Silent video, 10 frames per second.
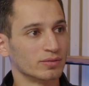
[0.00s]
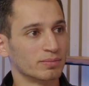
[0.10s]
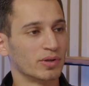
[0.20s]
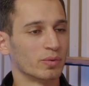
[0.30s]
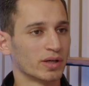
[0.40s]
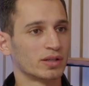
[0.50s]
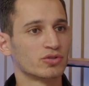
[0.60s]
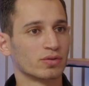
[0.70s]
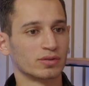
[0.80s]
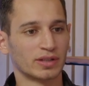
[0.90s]
But we're
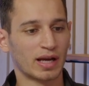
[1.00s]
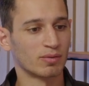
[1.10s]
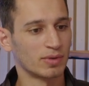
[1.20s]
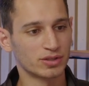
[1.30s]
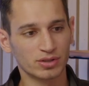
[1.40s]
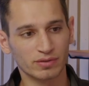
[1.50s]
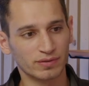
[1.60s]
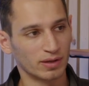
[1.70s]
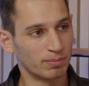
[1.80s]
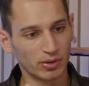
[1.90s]
controlling how much of
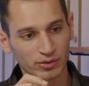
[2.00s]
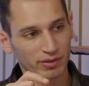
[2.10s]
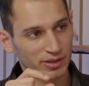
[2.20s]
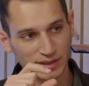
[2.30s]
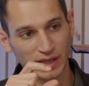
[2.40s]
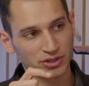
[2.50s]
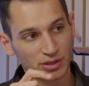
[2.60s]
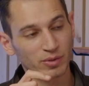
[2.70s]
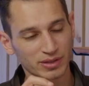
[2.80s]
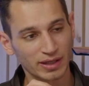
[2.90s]
a bony
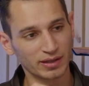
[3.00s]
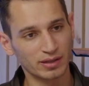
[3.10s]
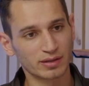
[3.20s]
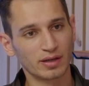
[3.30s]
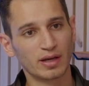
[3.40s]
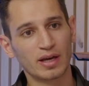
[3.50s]
resection we're taking,